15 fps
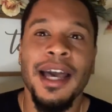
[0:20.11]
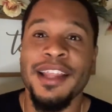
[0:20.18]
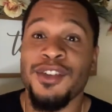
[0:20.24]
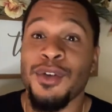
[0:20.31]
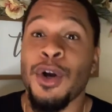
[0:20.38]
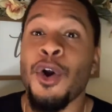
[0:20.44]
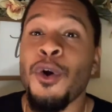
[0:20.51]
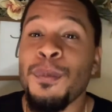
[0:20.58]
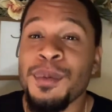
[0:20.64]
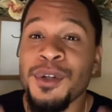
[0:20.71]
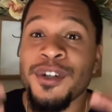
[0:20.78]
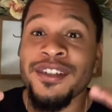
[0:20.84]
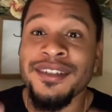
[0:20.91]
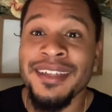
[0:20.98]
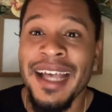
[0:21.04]
So I hope you're
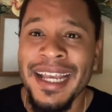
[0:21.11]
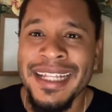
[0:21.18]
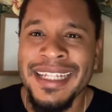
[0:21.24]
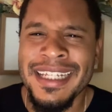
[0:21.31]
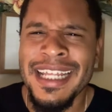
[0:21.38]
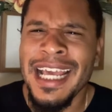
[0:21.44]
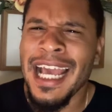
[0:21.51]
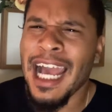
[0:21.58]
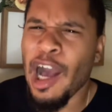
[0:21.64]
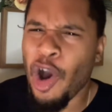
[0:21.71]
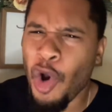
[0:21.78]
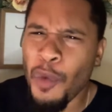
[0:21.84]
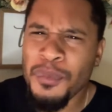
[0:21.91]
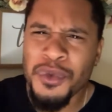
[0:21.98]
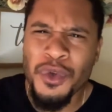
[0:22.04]
excited. I
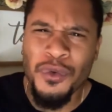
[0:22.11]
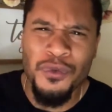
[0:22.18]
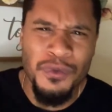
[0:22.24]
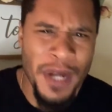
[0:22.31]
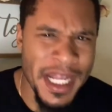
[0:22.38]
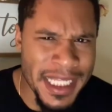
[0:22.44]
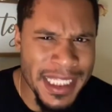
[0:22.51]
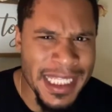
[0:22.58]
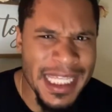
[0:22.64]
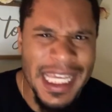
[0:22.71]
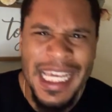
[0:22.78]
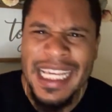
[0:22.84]
hope you're ready.